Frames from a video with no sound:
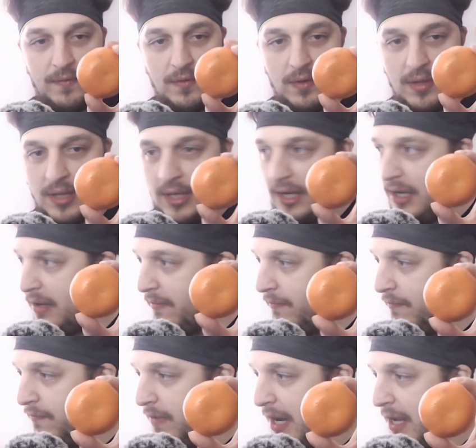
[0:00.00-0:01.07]
slightly
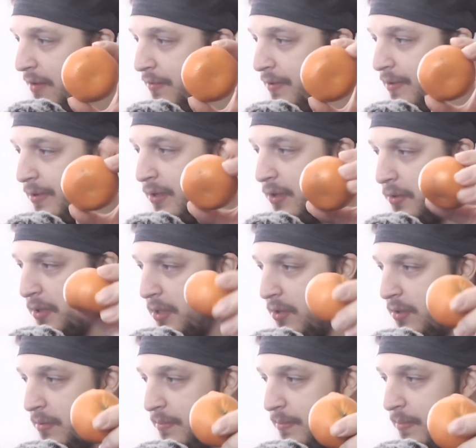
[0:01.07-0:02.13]
round. You know, it's
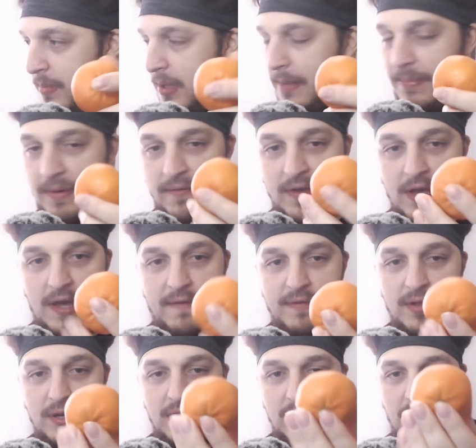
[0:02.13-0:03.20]
got a couple of curves
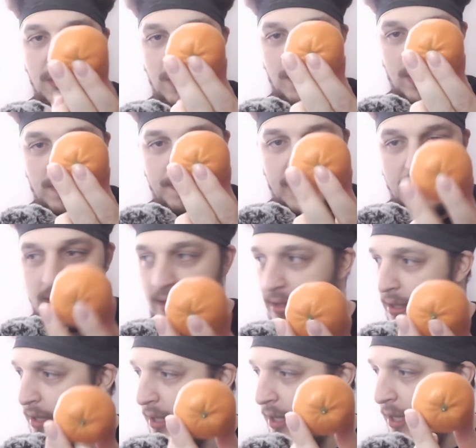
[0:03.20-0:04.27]
on it. You've got to respect it.
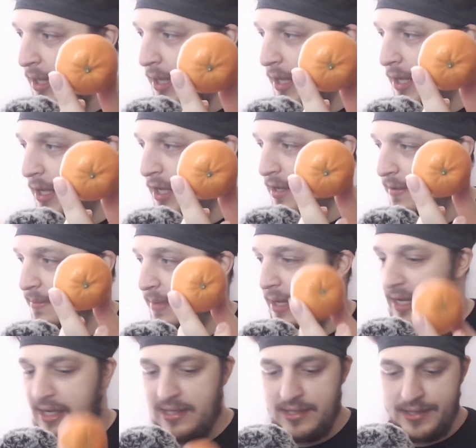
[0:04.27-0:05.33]

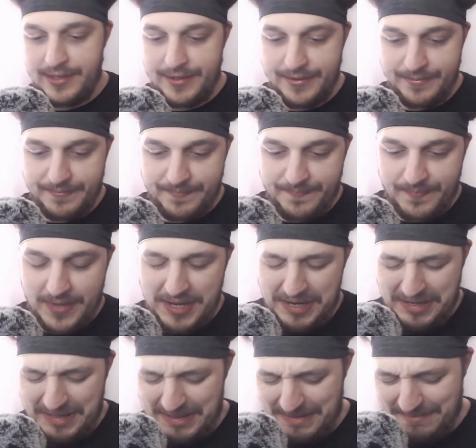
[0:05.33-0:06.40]
And
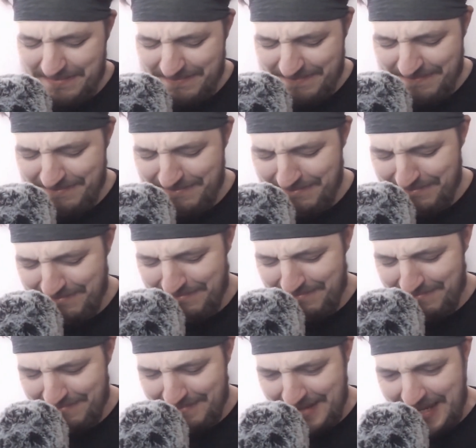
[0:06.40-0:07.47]

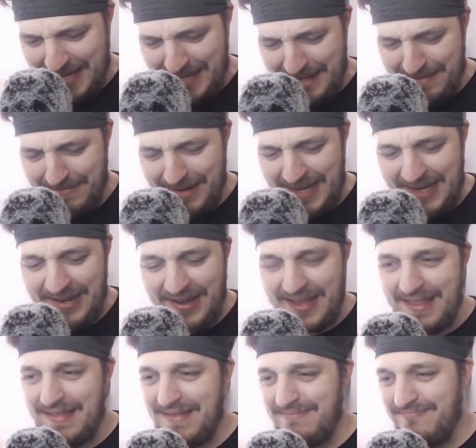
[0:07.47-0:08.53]
it's really
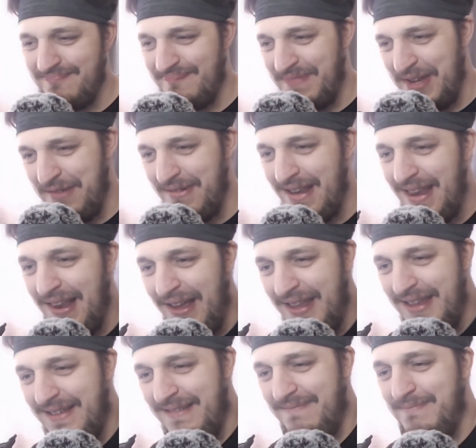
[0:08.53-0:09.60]
nice. I really
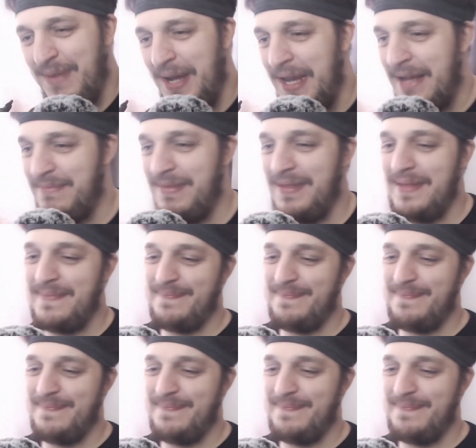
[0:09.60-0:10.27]
like pineapple.